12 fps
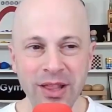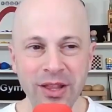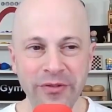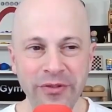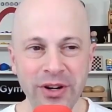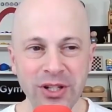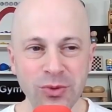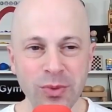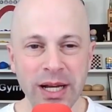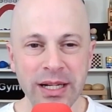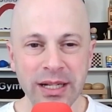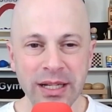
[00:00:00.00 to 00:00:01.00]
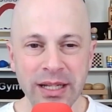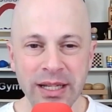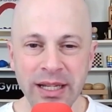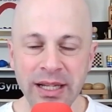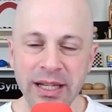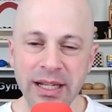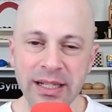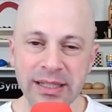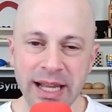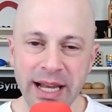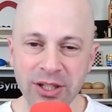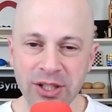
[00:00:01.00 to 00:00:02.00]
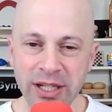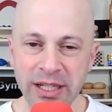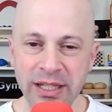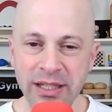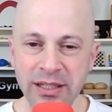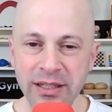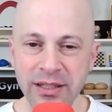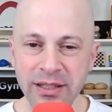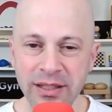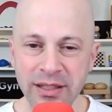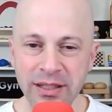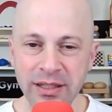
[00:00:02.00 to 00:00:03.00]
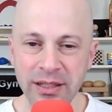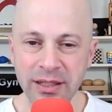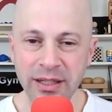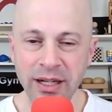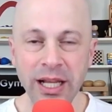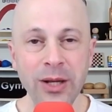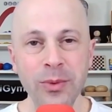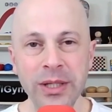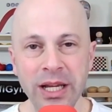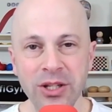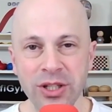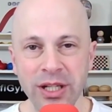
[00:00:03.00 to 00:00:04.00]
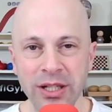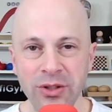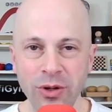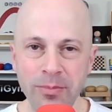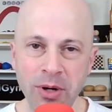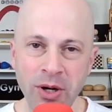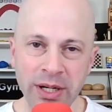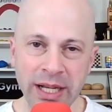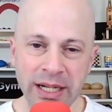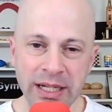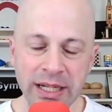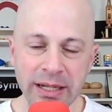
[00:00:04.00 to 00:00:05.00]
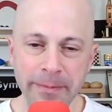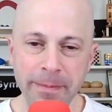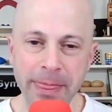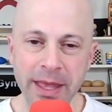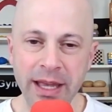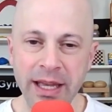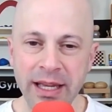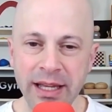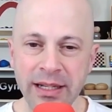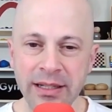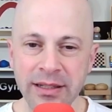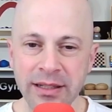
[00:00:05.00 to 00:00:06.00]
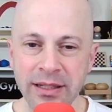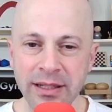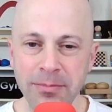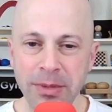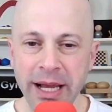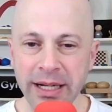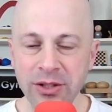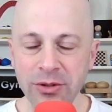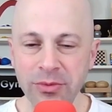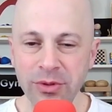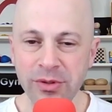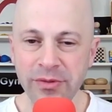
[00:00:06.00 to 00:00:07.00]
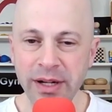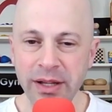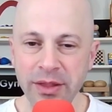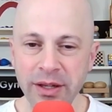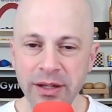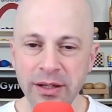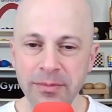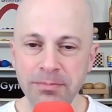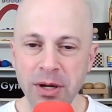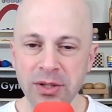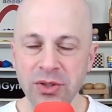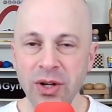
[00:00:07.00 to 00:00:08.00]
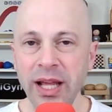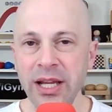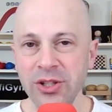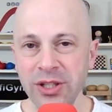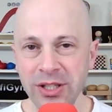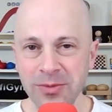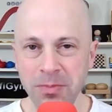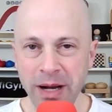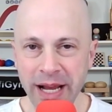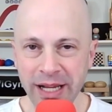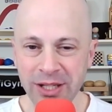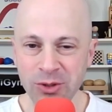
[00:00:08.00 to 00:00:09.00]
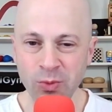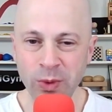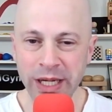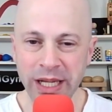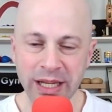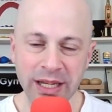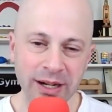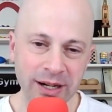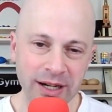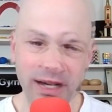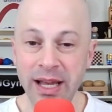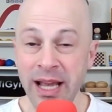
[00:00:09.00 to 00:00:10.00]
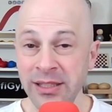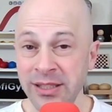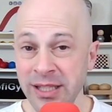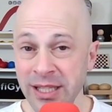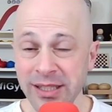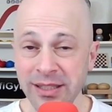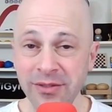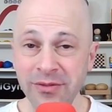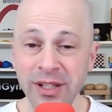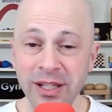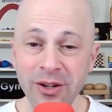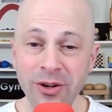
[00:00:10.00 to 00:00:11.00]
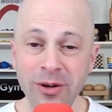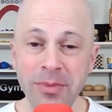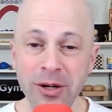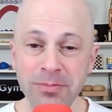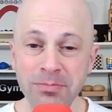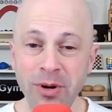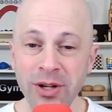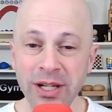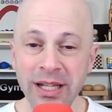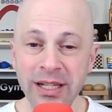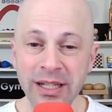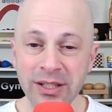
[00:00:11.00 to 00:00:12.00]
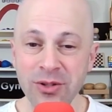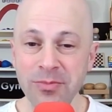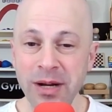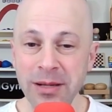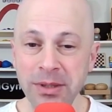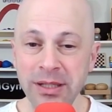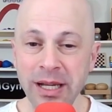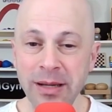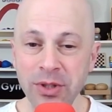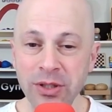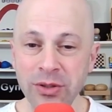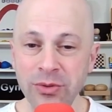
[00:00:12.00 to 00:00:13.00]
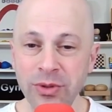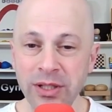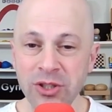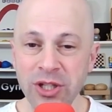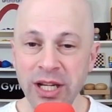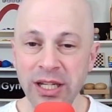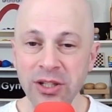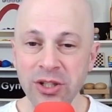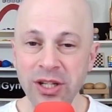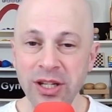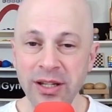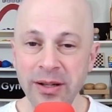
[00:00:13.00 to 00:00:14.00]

The first one is actually a liquidation into a pawn ending, and black to move, and the postulation is black is winning here. As this is a video about pawn endings, you might be tempted to exchange,